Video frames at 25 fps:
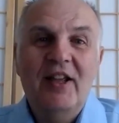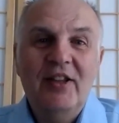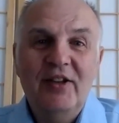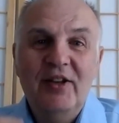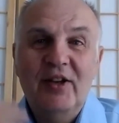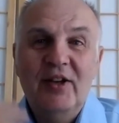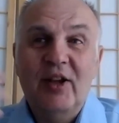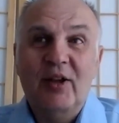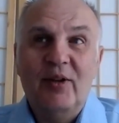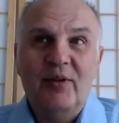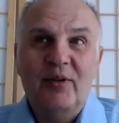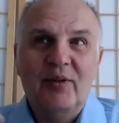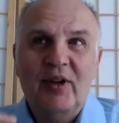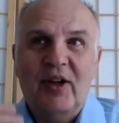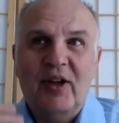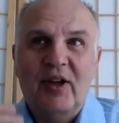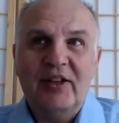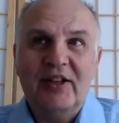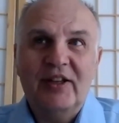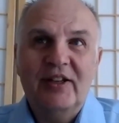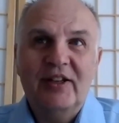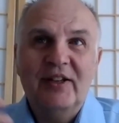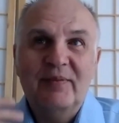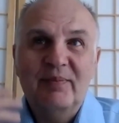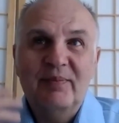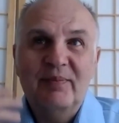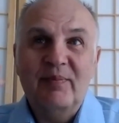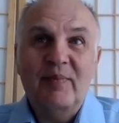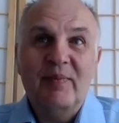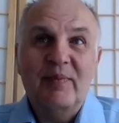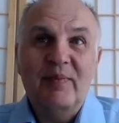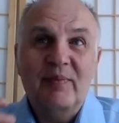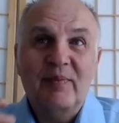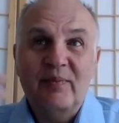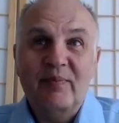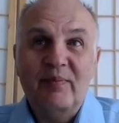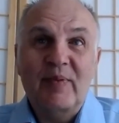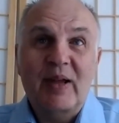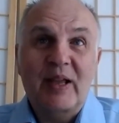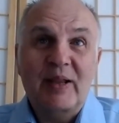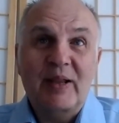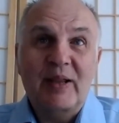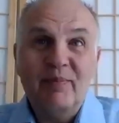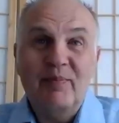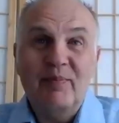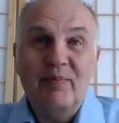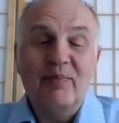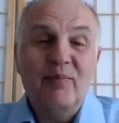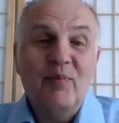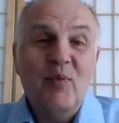you know, I can make
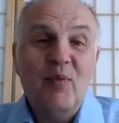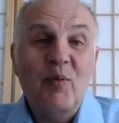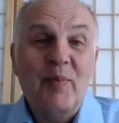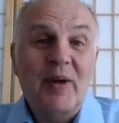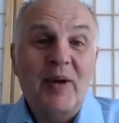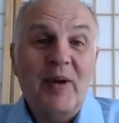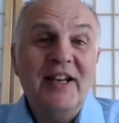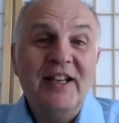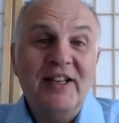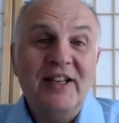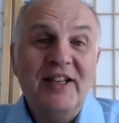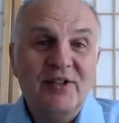more money